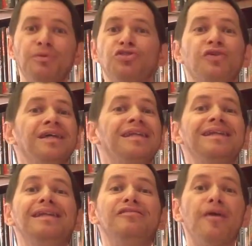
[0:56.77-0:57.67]
were trying to
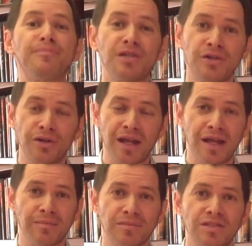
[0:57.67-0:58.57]
live up to their
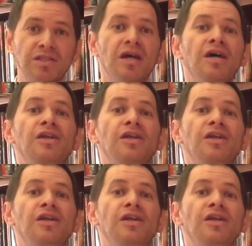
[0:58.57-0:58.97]
names.